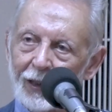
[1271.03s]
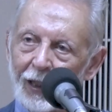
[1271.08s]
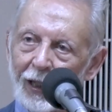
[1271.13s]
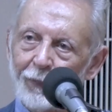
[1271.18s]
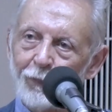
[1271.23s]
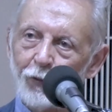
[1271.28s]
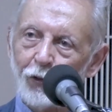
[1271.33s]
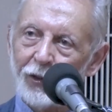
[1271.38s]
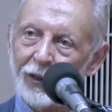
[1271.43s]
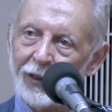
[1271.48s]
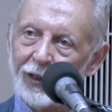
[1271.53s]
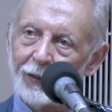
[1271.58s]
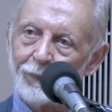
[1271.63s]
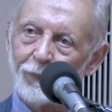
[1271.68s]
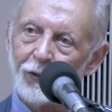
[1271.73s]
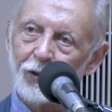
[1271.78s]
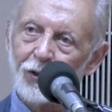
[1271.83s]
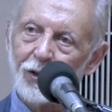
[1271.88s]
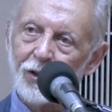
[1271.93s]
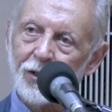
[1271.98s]
I'm doing it
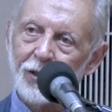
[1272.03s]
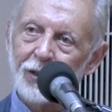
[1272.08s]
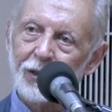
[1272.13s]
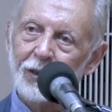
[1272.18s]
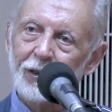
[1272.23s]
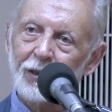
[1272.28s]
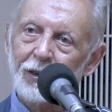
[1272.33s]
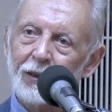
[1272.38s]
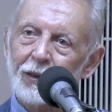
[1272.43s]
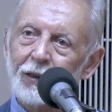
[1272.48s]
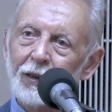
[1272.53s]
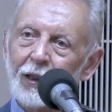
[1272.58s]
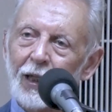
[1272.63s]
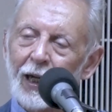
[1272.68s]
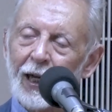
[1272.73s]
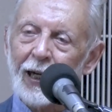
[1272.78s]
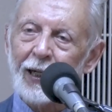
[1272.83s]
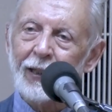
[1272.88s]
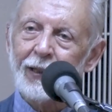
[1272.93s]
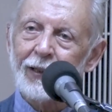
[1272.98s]
because
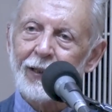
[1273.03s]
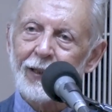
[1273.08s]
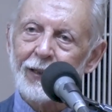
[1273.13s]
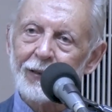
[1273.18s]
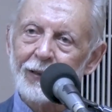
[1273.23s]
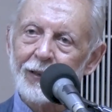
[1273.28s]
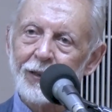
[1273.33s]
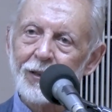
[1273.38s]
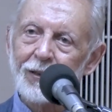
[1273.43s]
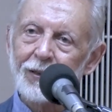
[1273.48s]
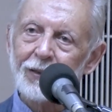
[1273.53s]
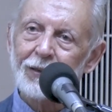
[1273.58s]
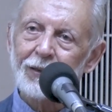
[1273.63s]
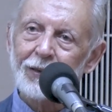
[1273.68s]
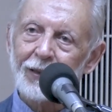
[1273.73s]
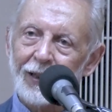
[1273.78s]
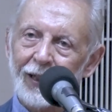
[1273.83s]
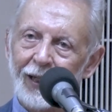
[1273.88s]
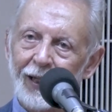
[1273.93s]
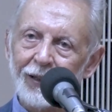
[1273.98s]
I need this
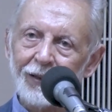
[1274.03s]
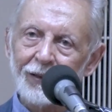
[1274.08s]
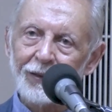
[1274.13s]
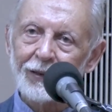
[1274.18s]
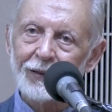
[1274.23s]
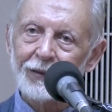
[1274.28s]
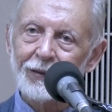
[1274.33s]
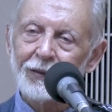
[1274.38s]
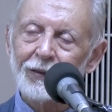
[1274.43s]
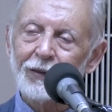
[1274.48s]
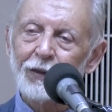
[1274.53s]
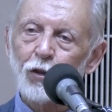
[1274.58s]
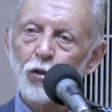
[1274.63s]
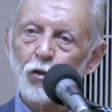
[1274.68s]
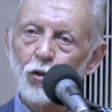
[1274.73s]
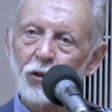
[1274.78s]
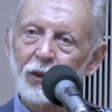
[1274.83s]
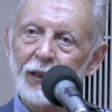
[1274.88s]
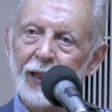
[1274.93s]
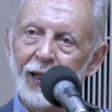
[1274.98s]
health
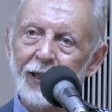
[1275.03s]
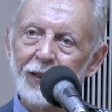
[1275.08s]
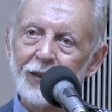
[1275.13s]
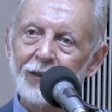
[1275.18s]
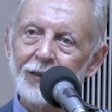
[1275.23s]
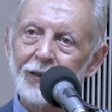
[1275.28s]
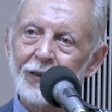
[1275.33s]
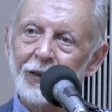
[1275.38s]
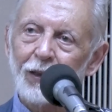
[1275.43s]
so that